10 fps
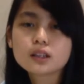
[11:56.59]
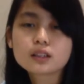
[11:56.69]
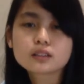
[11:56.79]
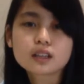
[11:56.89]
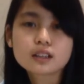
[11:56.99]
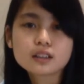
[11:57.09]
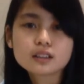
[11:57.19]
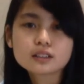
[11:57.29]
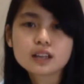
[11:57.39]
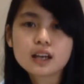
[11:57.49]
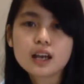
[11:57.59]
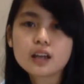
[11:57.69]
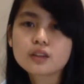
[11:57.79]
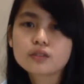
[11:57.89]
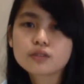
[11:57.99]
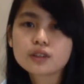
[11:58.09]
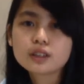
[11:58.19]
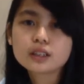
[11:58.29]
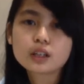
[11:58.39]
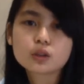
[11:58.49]
The selected site and the
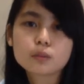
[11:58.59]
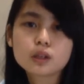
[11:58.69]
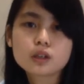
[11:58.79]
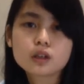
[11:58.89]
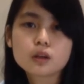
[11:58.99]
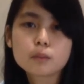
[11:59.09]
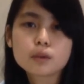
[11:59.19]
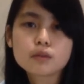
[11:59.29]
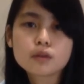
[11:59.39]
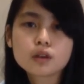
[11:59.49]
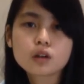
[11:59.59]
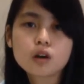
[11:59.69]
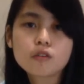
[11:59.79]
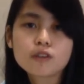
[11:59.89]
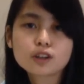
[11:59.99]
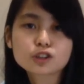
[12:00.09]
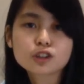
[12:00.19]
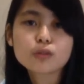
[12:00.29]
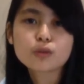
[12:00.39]
trees had to meet a myriad of functional